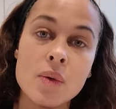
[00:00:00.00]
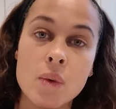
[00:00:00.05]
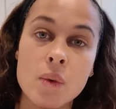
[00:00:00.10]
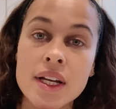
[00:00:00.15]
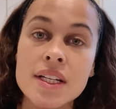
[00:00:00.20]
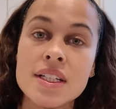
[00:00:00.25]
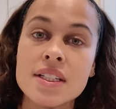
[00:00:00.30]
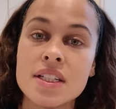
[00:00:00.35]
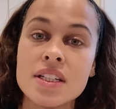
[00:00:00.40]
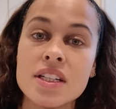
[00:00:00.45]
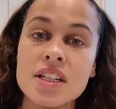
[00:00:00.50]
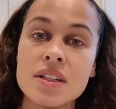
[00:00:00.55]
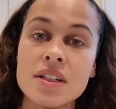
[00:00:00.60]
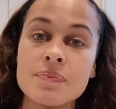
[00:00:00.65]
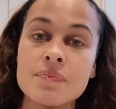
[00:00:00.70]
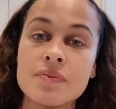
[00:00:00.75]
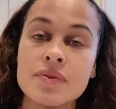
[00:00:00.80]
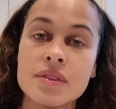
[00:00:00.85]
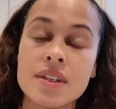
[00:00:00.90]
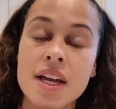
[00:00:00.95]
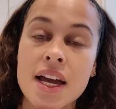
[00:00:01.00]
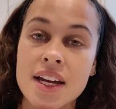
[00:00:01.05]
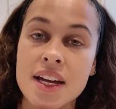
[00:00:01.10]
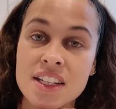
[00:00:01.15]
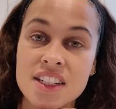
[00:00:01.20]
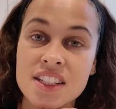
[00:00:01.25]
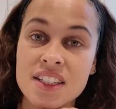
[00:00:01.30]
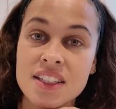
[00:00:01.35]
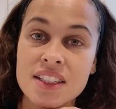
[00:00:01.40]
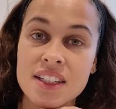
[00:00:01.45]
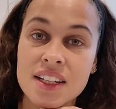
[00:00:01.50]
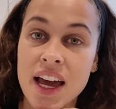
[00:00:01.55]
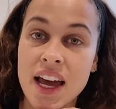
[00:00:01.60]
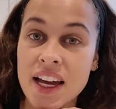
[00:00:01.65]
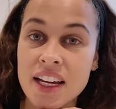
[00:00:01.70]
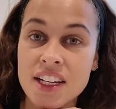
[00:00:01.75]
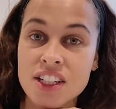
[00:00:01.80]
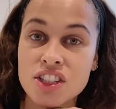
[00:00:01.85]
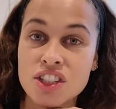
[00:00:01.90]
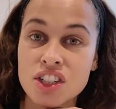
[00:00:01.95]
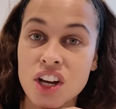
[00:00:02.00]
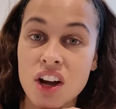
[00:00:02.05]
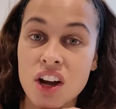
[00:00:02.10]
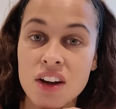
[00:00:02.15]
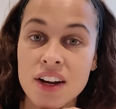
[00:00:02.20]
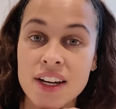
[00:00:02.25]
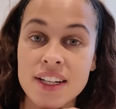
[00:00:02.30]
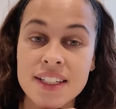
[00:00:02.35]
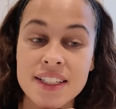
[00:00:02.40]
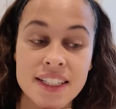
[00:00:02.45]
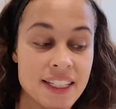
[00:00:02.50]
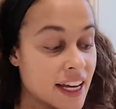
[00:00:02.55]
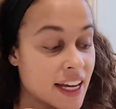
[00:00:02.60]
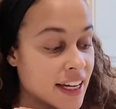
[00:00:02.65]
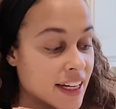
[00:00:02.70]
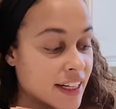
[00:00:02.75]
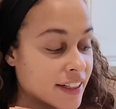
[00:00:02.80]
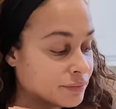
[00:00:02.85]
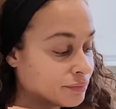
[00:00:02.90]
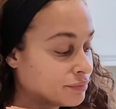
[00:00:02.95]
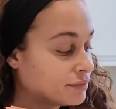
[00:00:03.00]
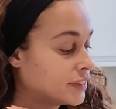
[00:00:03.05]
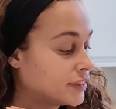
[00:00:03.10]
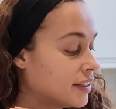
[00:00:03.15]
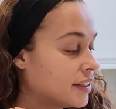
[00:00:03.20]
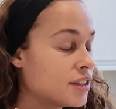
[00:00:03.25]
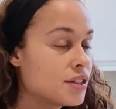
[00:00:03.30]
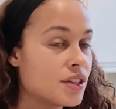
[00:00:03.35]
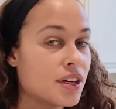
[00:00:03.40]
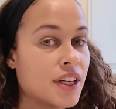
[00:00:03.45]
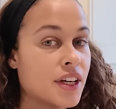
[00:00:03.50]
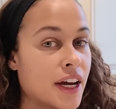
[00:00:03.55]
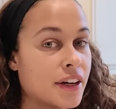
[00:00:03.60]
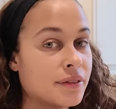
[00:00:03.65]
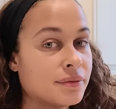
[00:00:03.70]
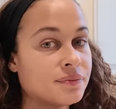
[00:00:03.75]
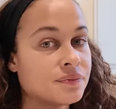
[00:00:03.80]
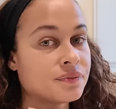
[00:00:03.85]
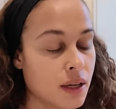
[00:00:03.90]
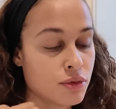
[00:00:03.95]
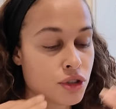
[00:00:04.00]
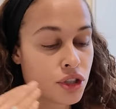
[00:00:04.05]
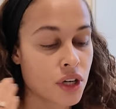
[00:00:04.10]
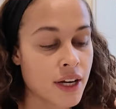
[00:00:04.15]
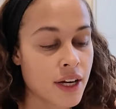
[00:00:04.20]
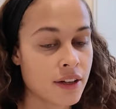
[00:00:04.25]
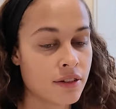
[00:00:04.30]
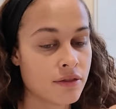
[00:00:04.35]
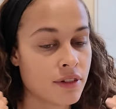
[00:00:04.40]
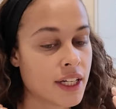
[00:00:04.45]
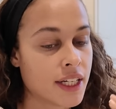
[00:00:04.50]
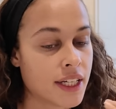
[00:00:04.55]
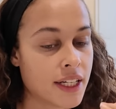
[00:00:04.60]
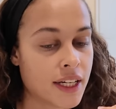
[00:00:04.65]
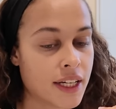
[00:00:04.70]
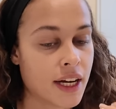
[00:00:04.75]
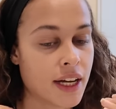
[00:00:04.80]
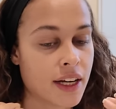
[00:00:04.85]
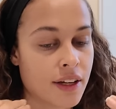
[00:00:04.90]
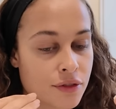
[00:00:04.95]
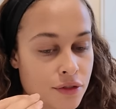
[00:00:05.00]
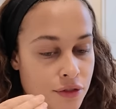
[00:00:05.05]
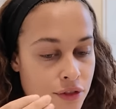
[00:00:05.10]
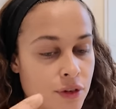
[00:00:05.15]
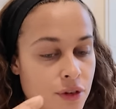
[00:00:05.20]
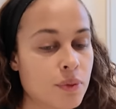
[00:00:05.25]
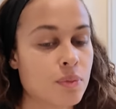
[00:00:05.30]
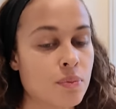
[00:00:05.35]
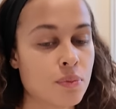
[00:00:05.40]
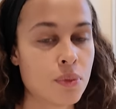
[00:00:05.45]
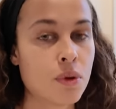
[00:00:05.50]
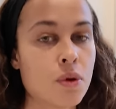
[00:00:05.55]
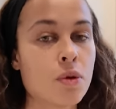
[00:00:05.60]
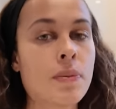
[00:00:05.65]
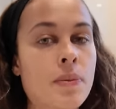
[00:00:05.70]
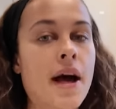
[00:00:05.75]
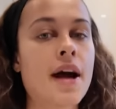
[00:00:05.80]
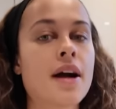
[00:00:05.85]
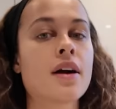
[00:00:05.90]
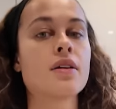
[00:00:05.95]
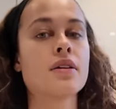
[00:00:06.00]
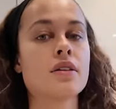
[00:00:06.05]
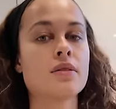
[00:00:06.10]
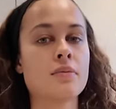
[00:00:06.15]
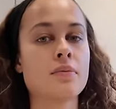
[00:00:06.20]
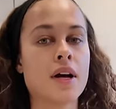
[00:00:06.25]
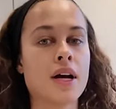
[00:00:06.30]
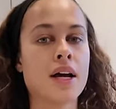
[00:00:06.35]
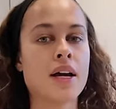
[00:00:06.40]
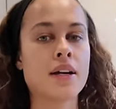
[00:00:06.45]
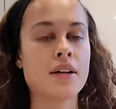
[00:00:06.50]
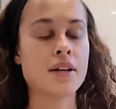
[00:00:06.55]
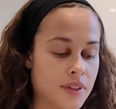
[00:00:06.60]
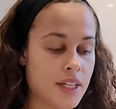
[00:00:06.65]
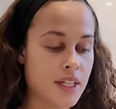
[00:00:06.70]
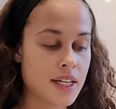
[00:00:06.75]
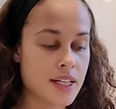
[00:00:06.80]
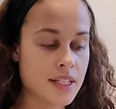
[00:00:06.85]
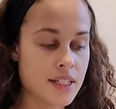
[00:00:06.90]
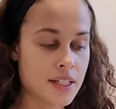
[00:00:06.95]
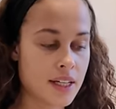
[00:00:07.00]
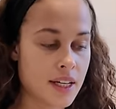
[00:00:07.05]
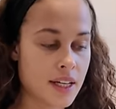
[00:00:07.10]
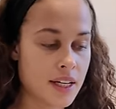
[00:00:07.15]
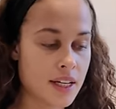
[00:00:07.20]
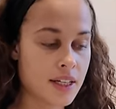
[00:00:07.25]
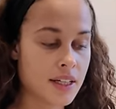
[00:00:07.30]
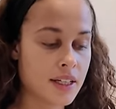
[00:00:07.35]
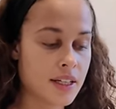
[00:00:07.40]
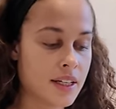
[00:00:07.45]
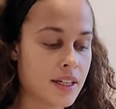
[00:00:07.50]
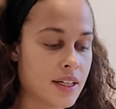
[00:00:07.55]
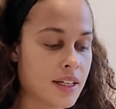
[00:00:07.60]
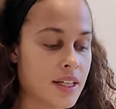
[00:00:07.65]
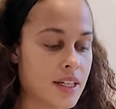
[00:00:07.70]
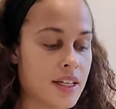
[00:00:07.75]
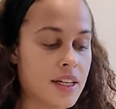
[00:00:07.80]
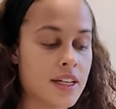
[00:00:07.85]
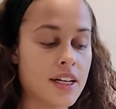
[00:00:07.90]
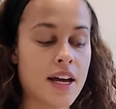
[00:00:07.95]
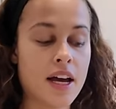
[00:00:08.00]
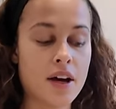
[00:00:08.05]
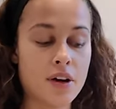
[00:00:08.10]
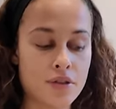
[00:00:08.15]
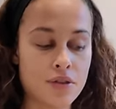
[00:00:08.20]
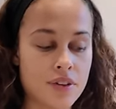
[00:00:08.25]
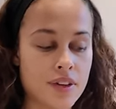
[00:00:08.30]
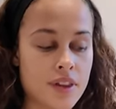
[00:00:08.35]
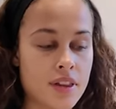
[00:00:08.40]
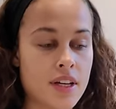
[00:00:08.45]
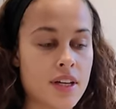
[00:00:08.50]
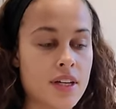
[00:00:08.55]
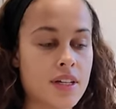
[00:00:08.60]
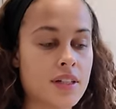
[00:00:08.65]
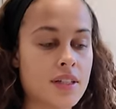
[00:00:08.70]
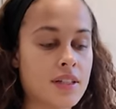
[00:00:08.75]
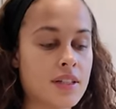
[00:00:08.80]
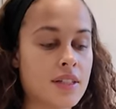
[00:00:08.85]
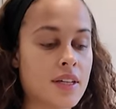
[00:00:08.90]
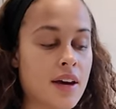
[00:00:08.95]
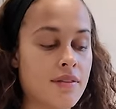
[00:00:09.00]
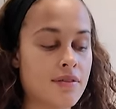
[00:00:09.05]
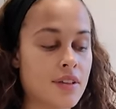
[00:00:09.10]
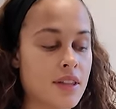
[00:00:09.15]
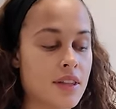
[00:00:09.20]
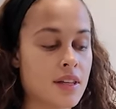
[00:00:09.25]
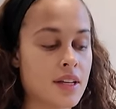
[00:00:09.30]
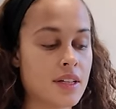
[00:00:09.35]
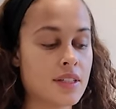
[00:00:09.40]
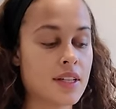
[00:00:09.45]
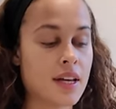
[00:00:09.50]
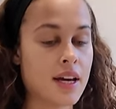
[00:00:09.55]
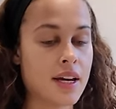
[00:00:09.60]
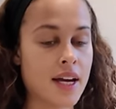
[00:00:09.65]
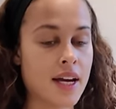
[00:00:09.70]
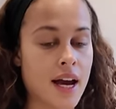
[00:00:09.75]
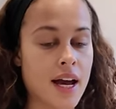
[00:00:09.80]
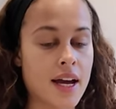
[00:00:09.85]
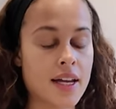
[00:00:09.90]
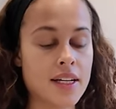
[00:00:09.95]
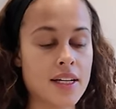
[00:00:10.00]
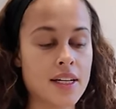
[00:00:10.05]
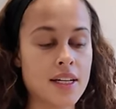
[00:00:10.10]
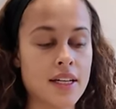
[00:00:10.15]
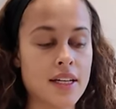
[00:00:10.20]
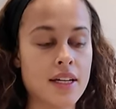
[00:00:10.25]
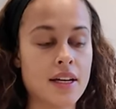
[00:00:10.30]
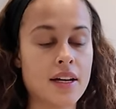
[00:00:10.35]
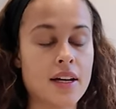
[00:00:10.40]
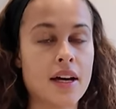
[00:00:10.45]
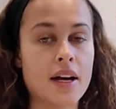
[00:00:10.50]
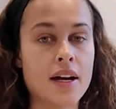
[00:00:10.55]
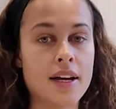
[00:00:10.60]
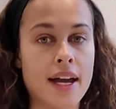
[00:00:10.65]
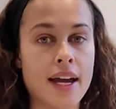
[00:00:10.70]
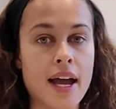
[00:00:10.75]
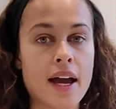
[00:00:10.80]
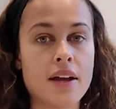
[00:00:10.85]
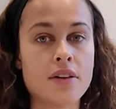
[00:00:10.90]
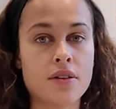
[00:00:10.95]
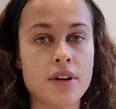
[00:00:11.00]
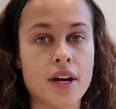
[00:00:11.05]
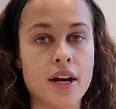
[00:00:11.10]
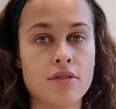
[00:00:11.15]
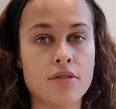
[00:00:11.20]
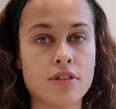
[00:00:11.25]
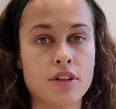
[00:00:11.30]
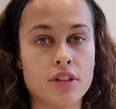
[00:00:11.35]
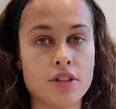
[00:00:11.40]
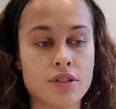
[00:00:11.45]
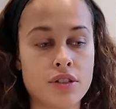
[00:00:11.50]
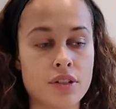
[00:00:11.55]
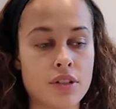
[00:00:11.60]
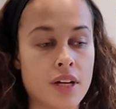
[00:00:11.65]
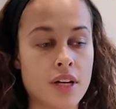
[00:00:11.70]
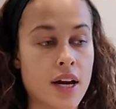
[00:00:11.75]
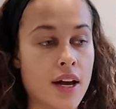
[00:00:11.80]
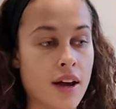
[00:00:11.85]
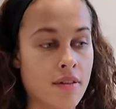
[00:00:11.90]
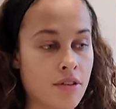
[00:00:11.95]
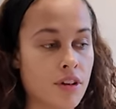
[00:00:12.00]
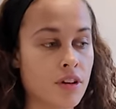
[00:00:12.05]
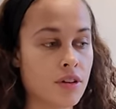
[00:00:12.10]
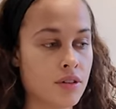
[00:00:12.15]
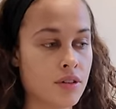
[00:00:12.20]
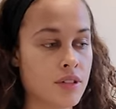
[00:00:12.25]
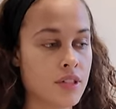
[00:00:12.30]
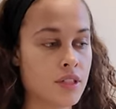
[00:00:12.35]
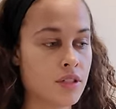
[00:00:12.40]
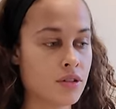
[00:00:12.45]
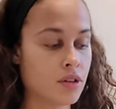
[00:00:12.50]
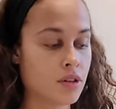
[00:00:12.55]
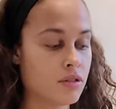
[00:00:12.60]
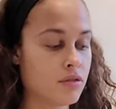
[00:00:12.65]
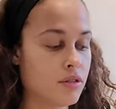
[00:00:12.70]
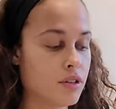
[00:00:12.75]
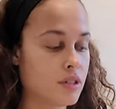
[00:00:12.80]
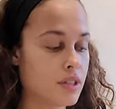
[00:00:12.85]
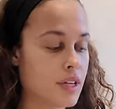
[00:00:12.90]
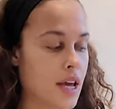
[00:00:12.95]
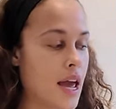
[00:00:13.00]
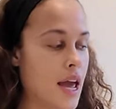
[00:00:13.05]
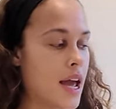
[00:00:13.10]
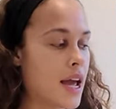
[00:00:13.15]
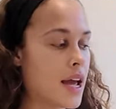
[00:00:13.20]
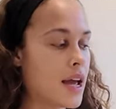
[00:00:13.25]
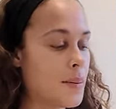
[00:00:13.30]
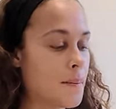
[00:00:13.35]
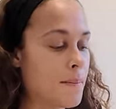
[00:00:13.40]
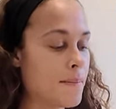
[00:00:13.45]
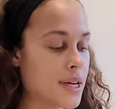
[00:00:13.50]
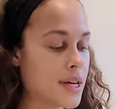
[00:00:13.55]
went to S-H-I-T. So yeah, I'm trying to really kind of pull back on my eating, eating healthy things, having things that I can eat. I cannot have gluten. I have a gluten intolerance. It